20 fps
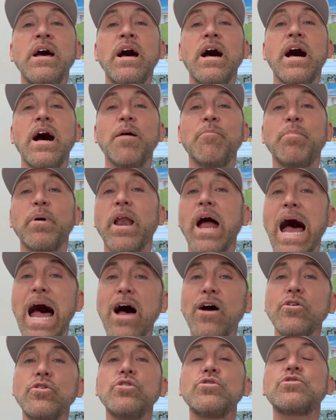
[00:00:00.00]
Uh, but
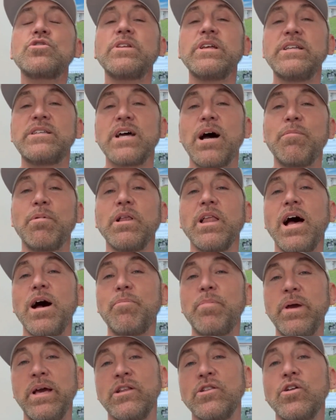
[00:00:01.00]
I'll usually double
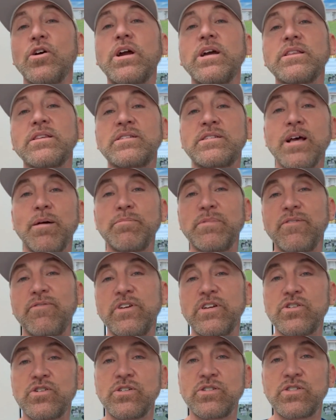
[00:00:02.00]
up and look at
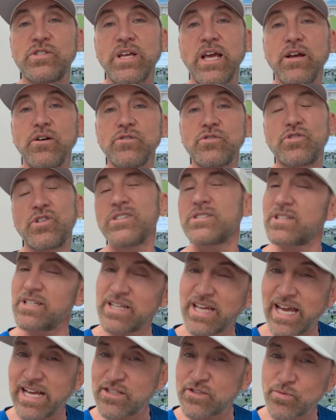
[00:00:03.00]
subdivision sales just in
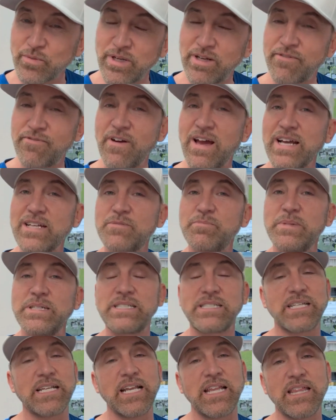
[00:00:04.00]
case Reifax
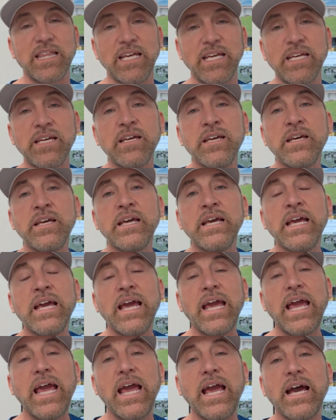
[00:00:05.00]
missed anything
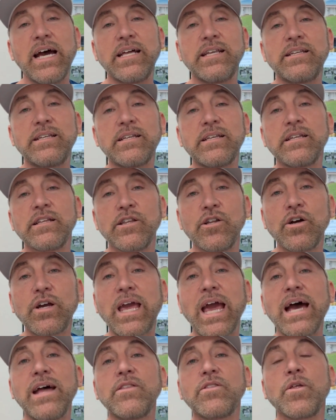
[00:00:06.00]
and
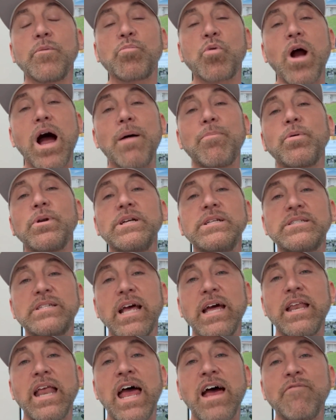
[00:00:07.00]
look at the properties
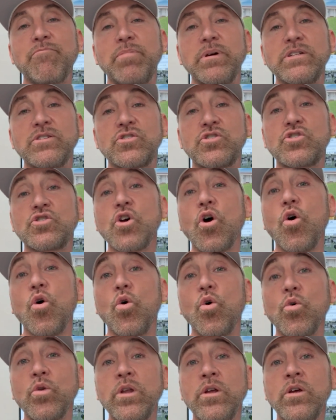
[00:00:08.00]
that have been
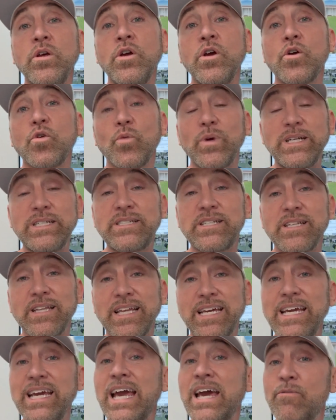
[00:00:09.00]
sold
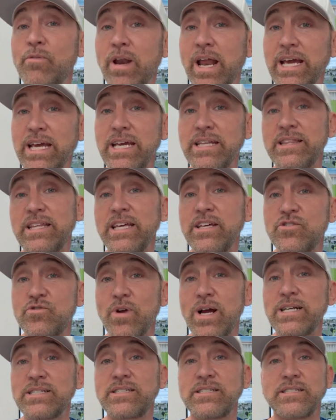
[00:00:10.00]
recently. And when I get the
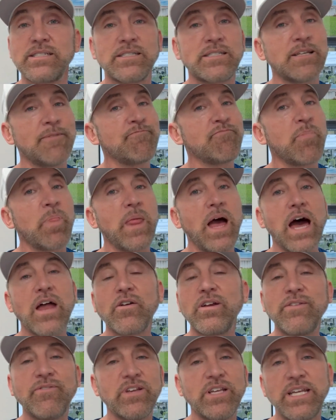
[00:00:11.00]
addresses, I
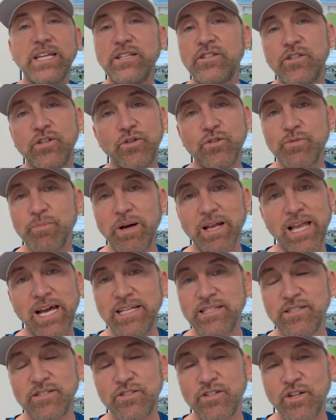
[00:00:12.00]
don't even need to use my
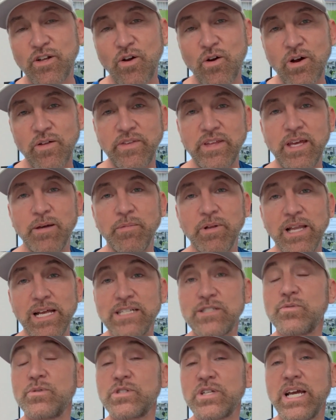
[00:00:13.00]
license to go on the
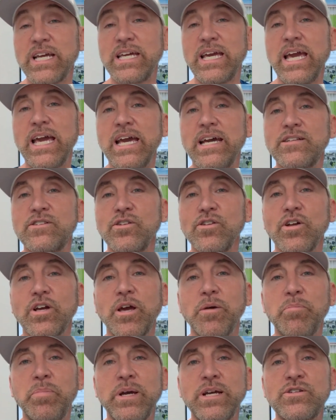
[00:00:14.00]
MLS, which I can to look
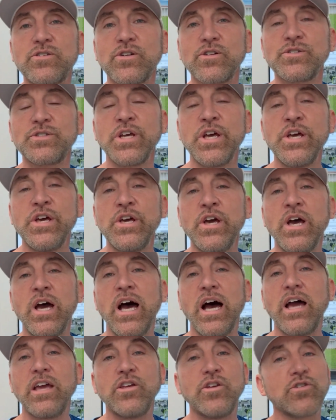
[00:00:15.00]
at pictures.
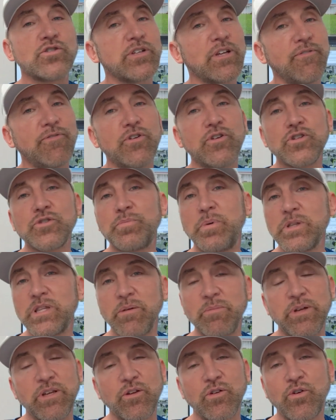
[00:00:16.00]
Uh, usually, if you just put
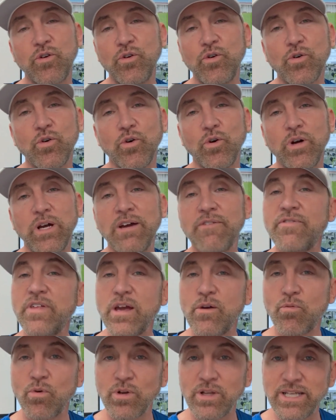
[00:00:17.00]
them into Google, if
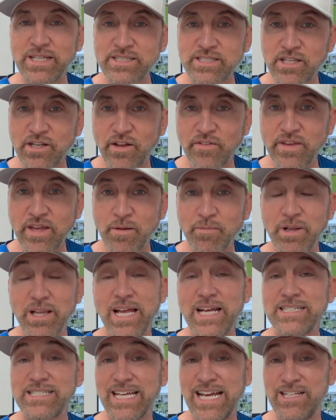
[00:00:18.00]
they were listed on the
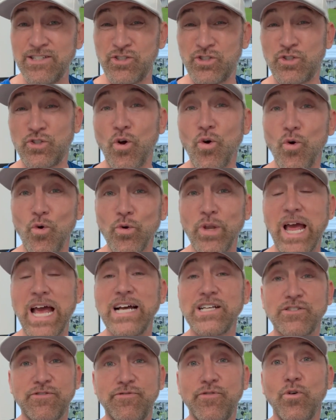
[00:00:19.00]
MLS and sold
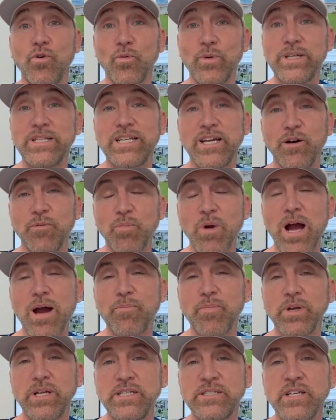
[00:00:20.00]
as full retail
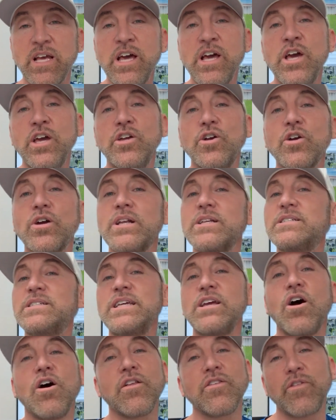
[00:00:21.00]
properties, you're going to
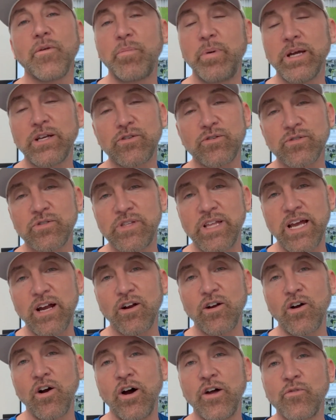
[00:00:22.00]
see all of the pictures
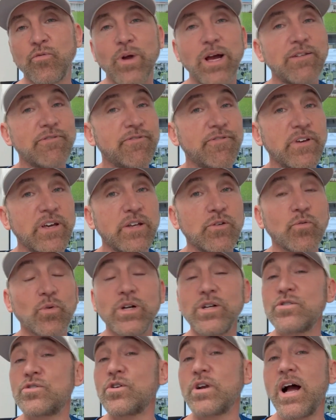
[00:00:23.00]
there on Redfin,
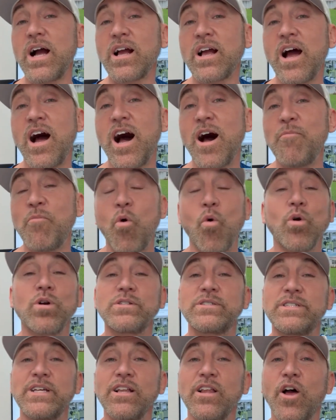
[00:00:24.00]
Realtor.com, or
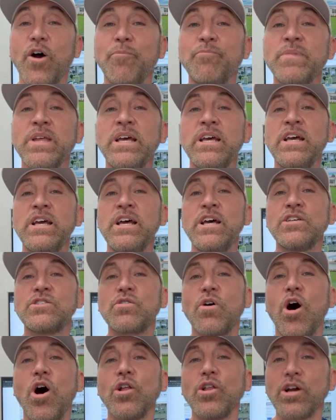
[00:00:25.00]
Zillow.
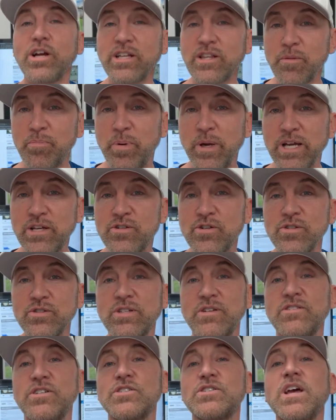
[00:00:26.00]
So I'll look at the
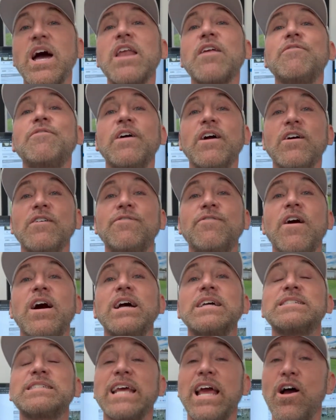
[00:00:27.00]
pictures and just kind of verify
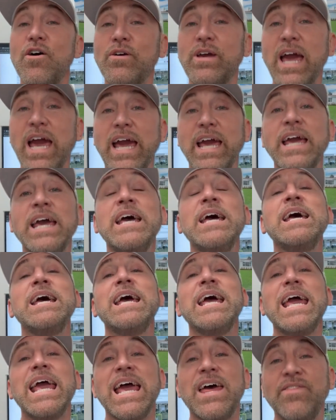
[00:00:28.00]
and say, okay,
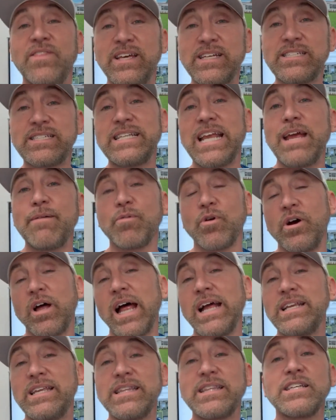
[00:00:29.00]
in this neighborhood,
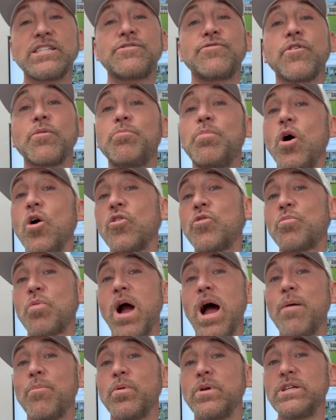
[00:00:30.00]
I did this for both
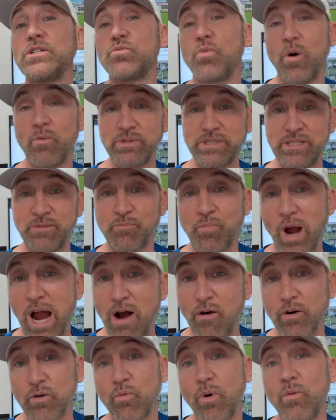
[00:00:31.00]
properties. One was in
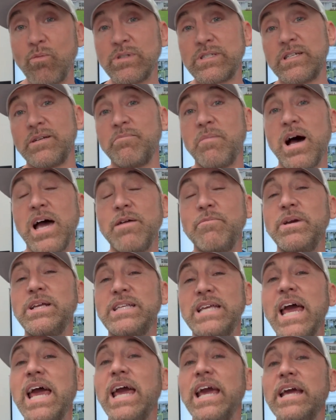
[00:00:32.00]
Broward, one was in Miami
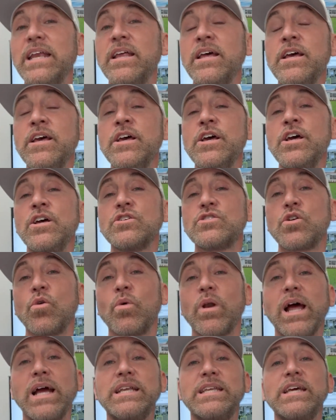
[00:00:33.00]
Dade. So
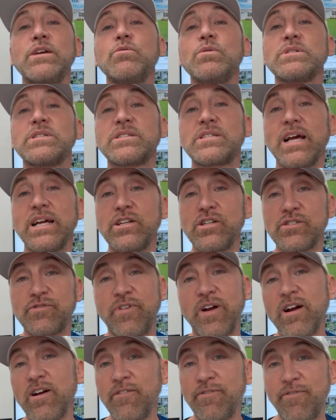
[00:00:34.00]
what I did was I just
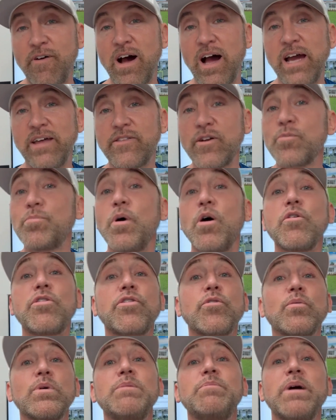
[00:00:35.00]
verified they're
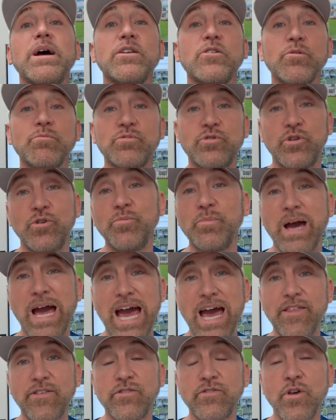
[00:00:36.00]
both three bedroom, two
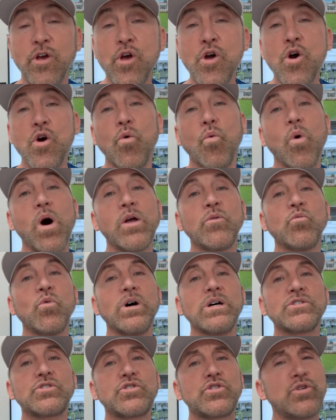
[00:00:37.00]
baths. One
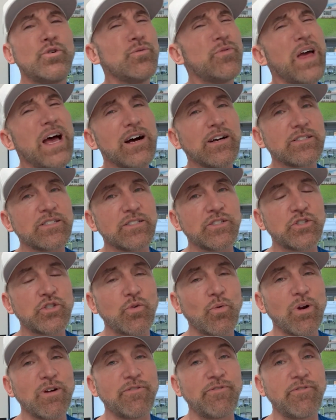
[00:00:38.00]
was 2,000 square